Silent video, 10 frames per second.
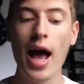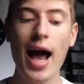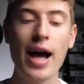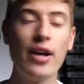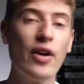
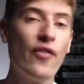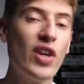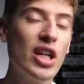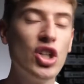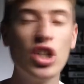and for
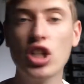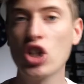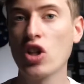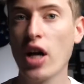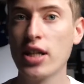each
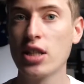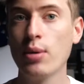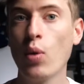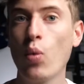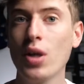additional
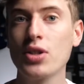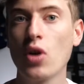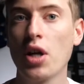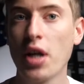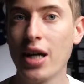item
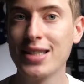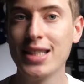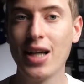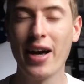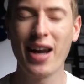
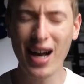$1.99.